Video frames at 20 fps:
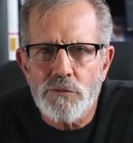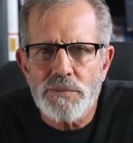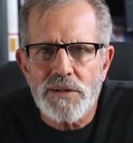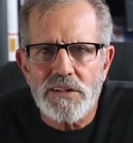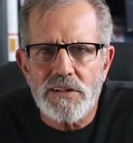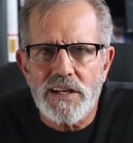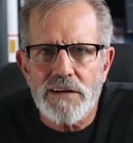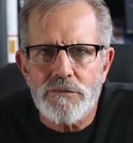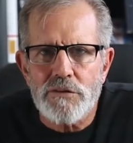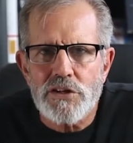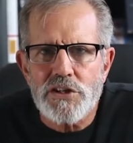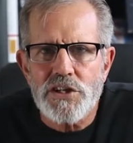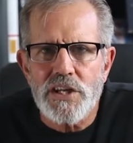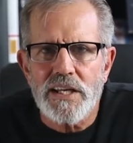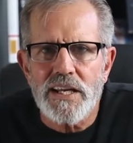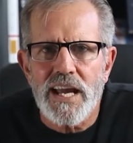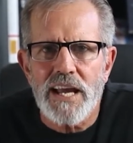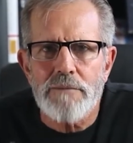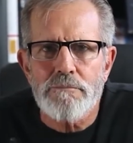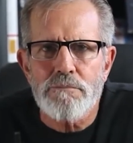be
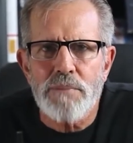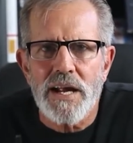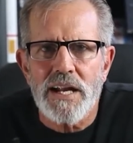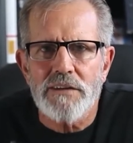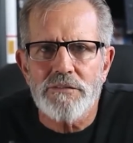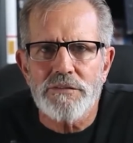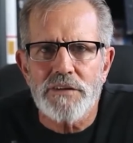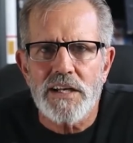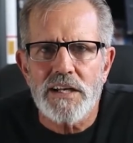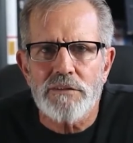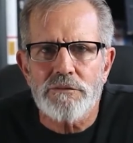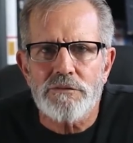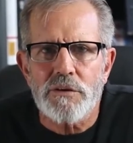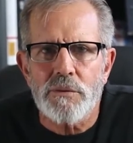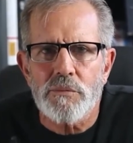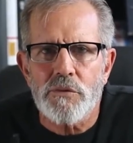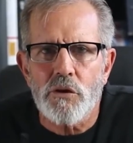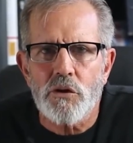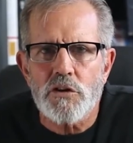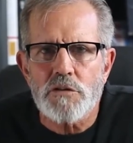leveraging and benefiting
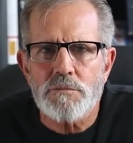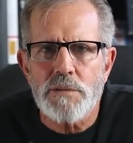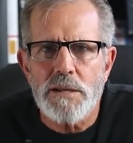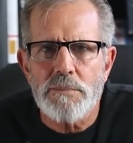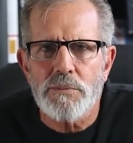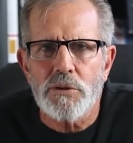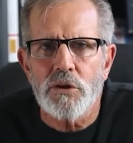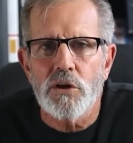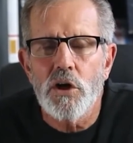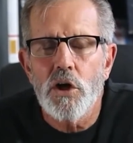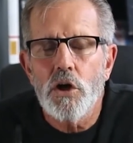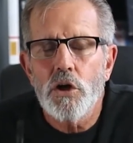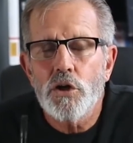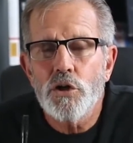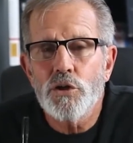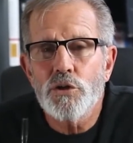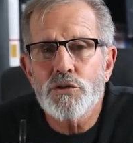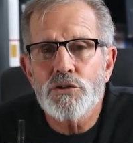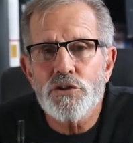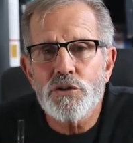from those people
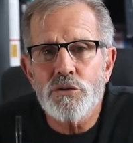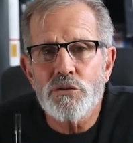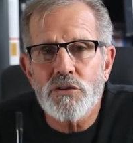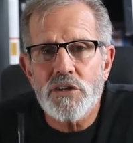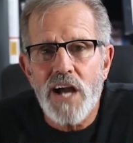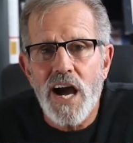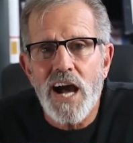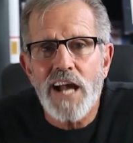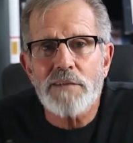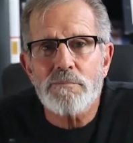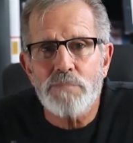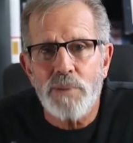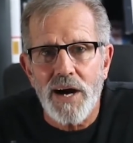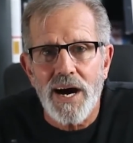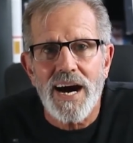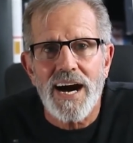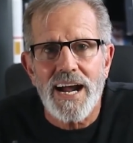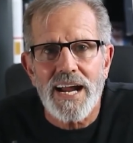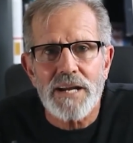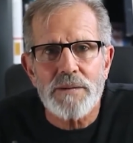who do not
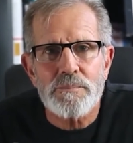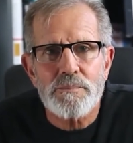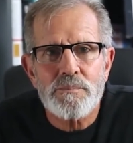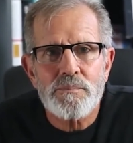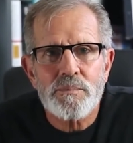buy.